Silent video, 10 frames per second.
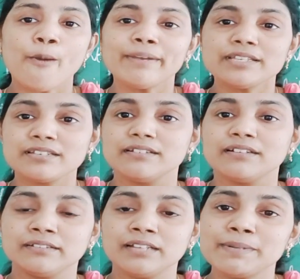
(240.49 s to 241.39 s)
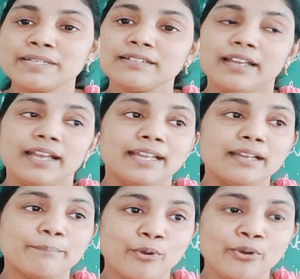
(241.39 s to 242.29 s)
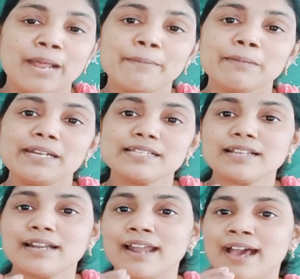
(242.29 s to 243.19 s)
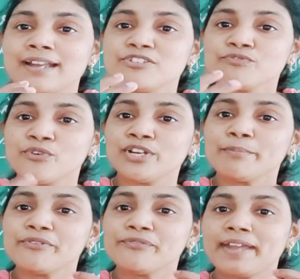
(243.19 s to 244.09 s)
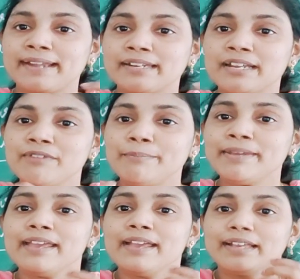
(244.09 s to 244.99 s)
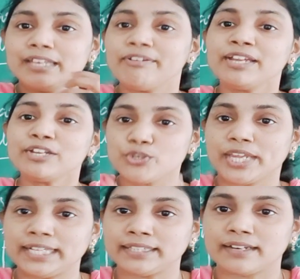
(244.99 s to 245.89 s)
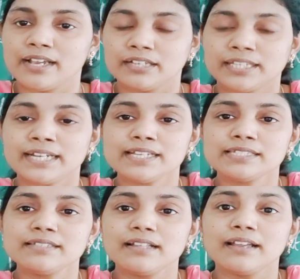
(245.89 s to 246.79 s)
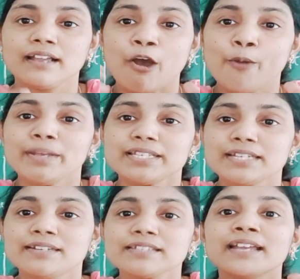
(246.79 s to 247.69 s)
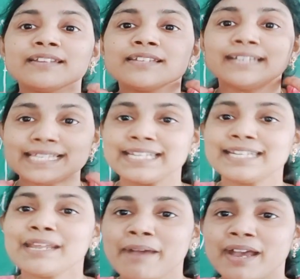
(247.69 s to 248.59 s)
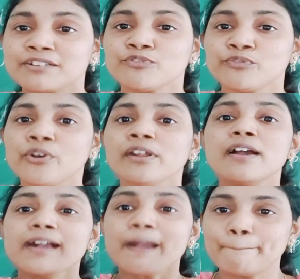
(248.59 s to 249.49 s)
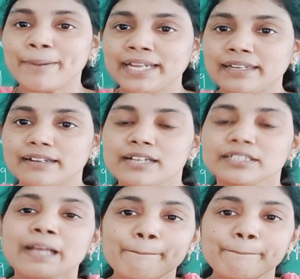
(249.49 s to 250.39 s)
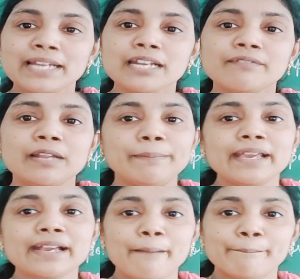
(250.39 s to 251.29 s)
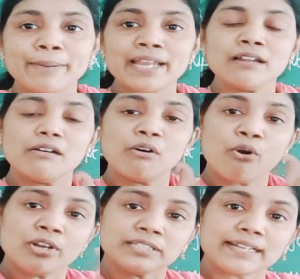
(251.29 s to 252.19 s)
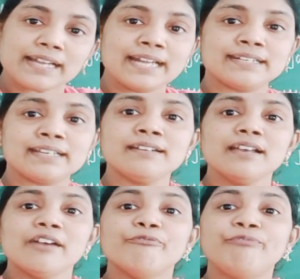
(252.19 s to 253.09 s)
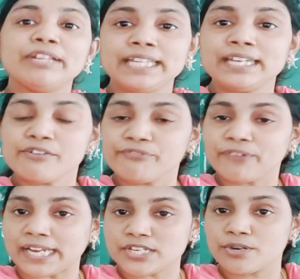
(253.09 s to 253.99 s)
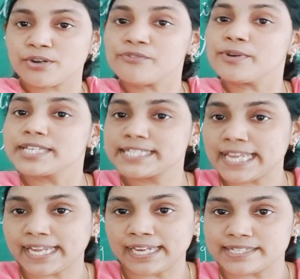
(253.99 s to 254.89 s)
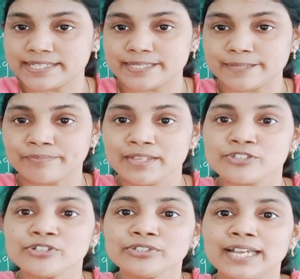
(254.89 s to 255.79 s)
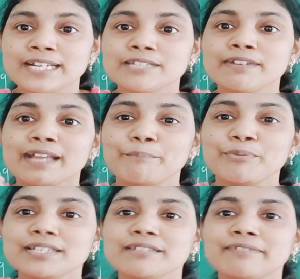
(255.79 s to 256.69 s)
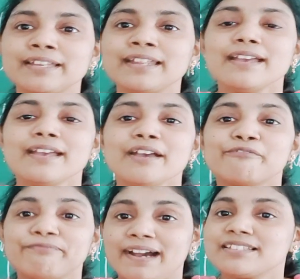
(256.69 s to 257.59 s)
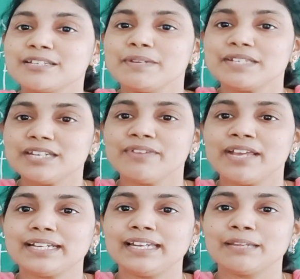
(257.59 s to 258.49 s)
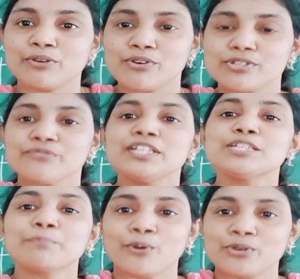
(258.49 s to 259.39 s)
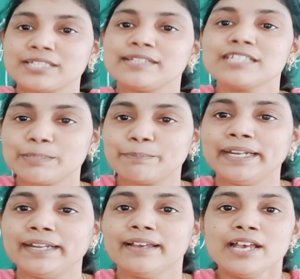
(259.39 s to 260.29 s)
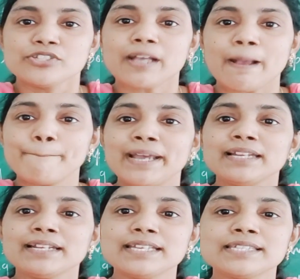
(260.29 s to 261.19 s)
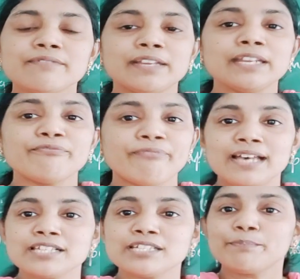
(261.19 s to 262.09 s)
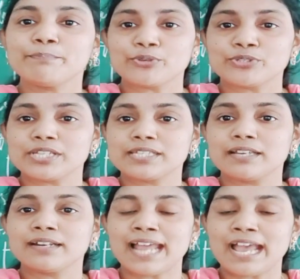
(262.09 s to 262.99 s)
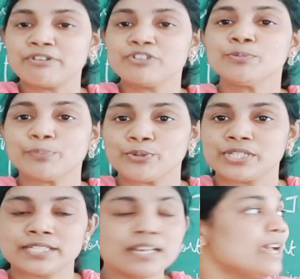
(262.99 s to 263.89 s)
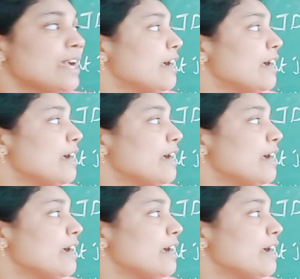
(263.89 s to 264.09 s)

much, that means programming means is a large volume of data will be giving together. That is how much it is, that is a decision matter for compiler. The compiler will be compile all the content within a fraction of seconds. So that's why computer is a very fast machine we are telling, because of this processing speed. So compiler is a very fast processor, language processor.